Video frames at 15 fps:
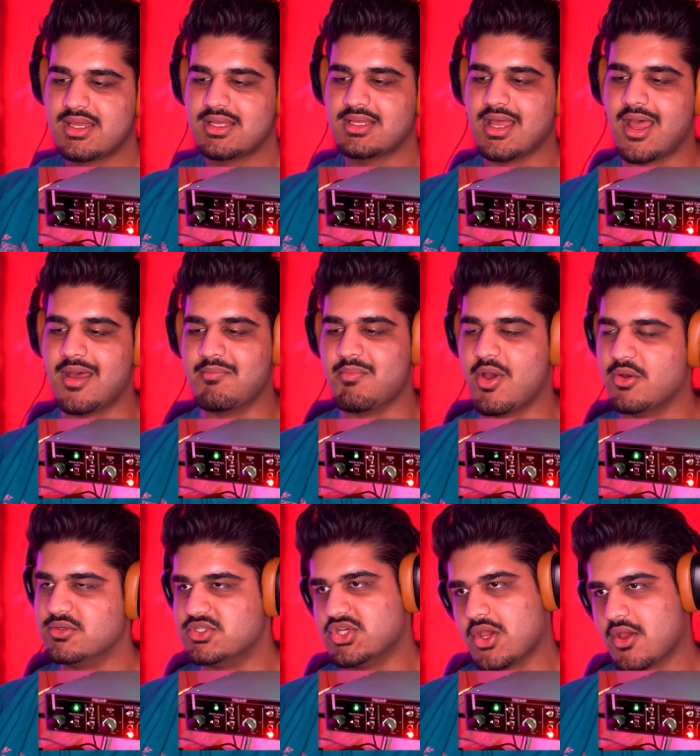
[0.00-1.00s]

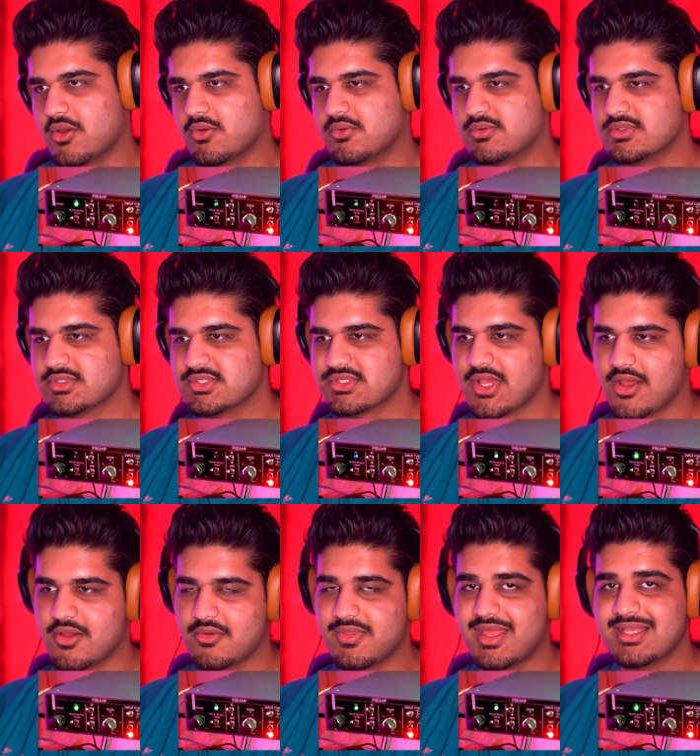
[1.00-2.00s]
mojo.
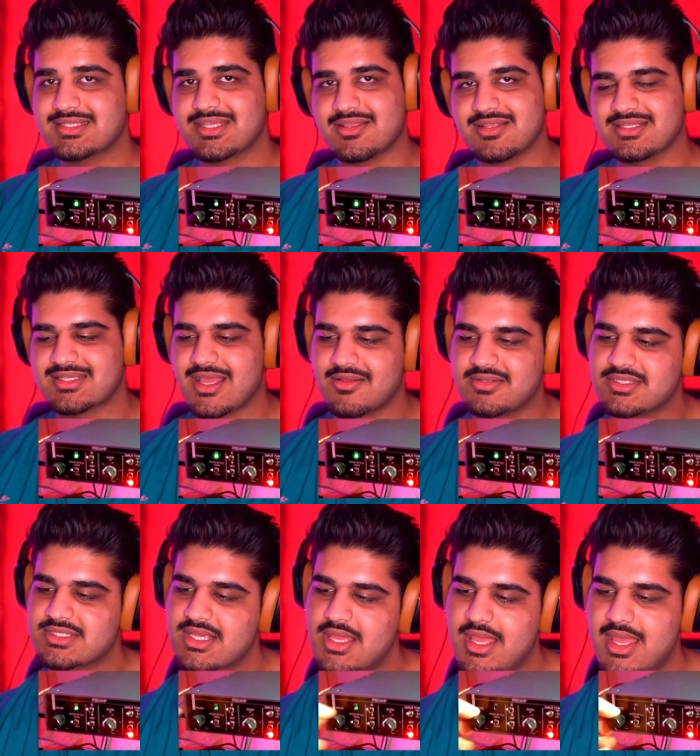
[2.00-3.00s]
So that's how this
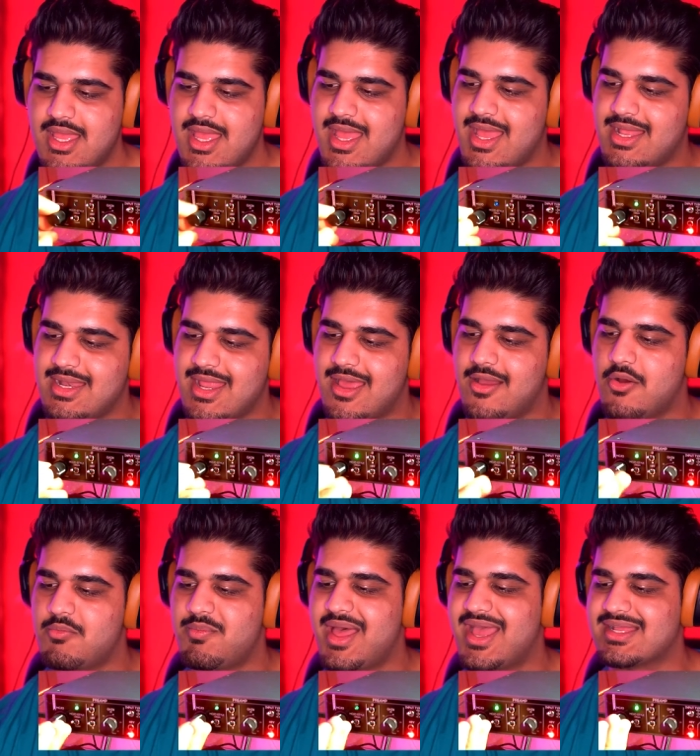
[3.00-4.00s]
sounds. And now
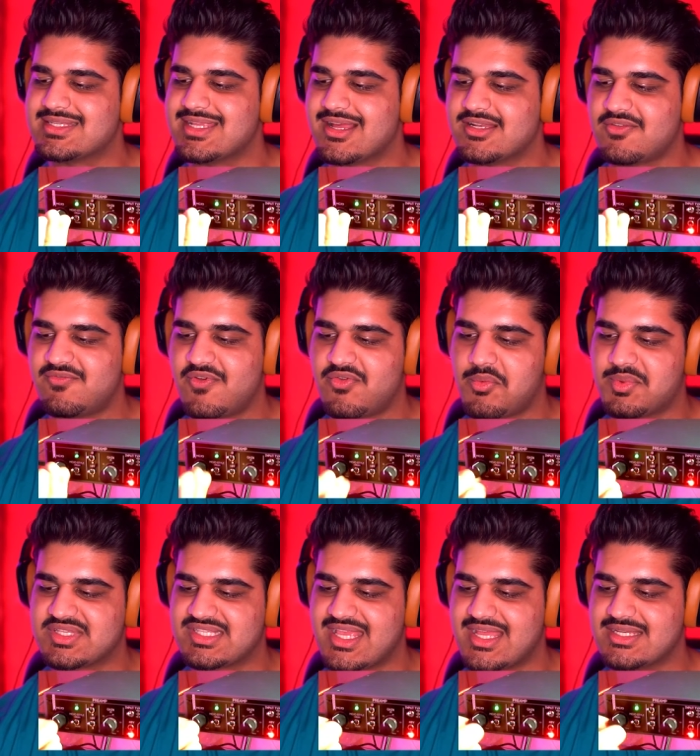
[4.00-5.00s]
back down to
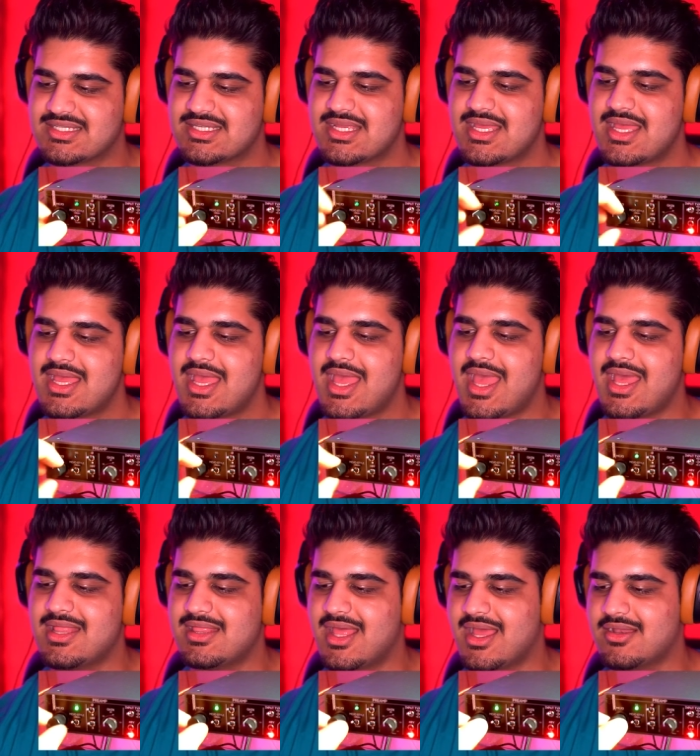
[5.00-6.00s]
50%.
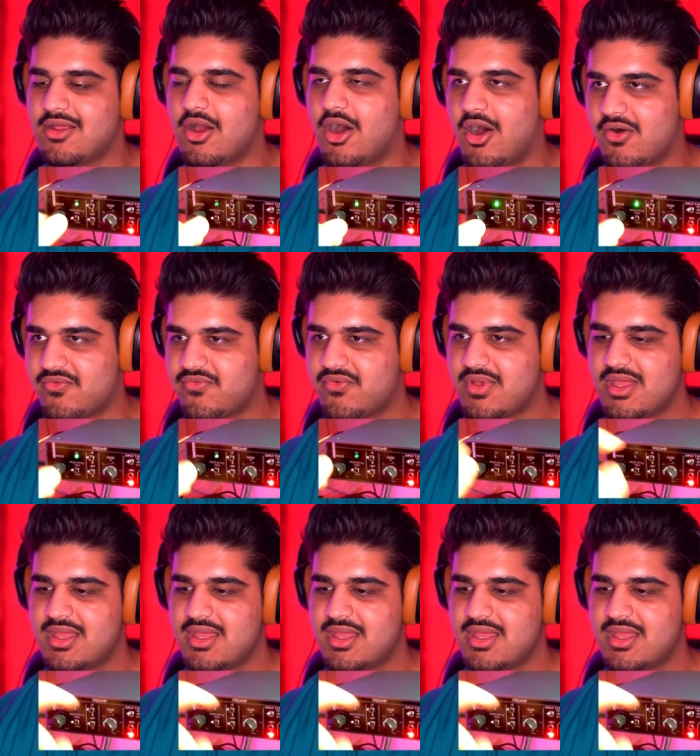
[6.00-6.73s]
And then off.